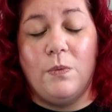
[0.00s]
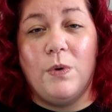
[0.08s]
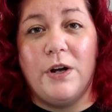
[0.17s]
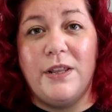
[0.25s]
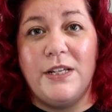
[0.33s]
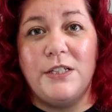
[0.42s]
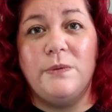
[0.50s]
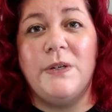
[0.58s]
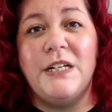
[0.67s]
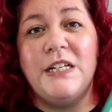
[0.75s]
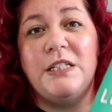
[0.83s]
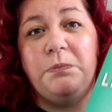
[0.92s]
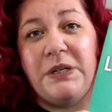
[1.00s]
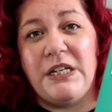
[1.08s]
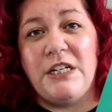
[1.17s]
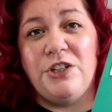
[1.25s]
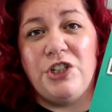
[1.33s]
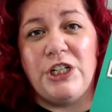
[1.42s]
Where this one is
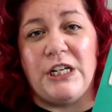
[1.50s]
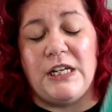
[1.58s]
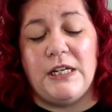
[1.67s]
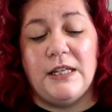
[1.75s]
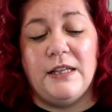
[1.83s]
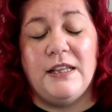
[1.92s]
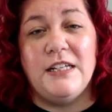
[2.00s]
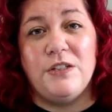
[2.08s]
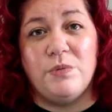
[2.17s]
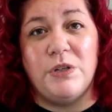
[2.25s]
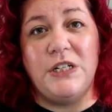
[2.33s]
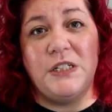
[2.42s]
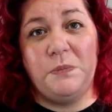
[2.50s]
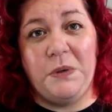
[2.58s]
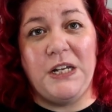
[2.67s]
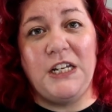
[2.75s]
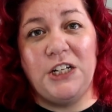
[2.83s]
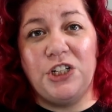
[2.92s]
PG, this one is
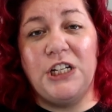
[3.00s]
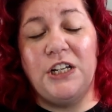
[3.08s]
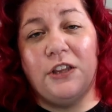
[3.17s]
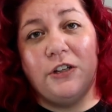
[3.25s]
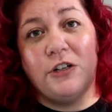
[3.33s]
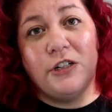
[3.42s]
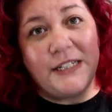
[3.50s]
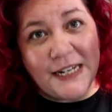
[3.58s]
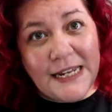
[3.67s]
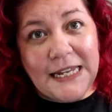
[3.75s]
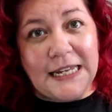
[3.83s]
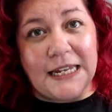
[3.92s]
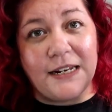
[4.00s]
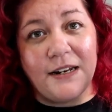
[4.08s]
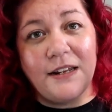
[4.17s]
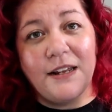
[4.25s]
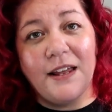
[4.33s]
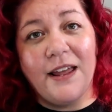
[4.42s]
PG
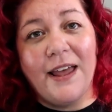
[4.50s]
13